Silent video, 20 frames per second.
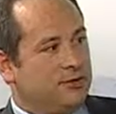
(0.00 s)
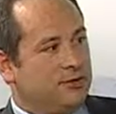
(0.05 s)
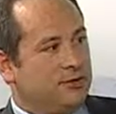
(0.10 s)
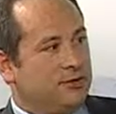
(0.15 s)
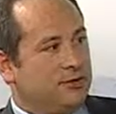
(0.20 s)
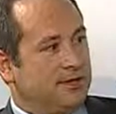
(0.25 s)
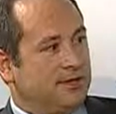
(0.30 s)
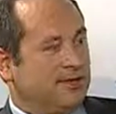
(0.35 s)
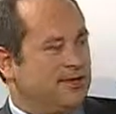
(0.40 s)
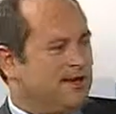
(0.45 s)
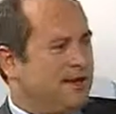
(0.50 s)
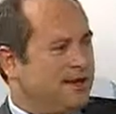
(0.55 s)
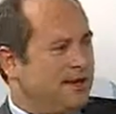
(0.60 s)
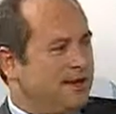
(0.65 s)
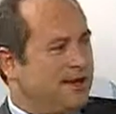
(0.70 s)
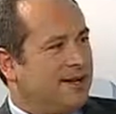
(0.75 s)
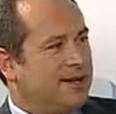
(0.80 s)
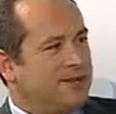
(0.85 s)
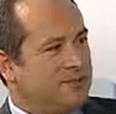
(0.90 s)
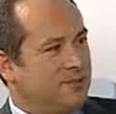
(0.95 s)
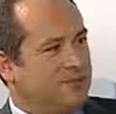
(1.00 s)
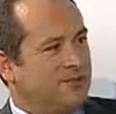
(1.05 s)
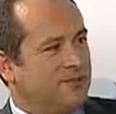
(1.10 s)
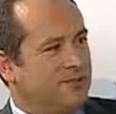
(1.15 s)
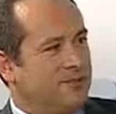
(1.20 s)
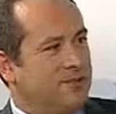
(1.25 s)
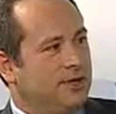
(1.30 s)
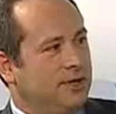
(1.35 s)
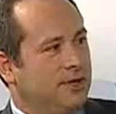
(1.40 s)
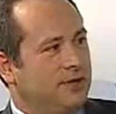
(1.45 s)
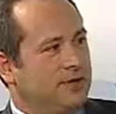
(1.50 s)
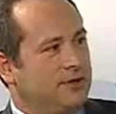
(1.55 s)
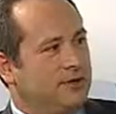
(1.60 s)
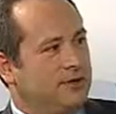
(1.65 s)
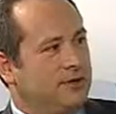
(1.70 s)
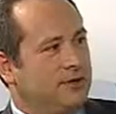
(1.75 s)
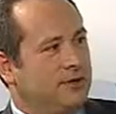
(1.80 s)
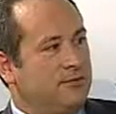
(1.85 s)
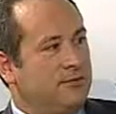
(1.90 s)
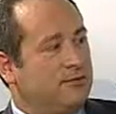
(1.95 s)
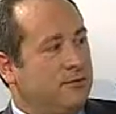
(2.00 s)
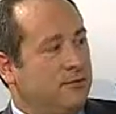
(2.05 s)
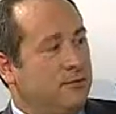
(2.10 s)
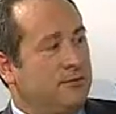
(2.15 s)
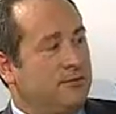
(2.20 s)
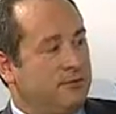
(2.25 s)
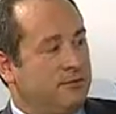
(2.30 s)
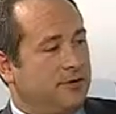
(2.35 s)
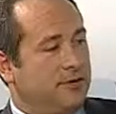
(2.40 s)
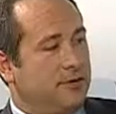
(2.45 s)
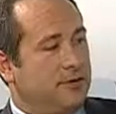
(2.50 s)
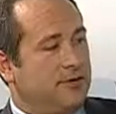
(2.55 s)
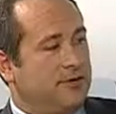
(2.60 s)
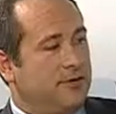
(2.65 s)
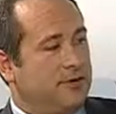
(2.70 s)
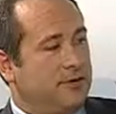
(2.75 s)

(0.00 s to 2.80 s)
and they stay in a hospital for a day or two, maybe 3.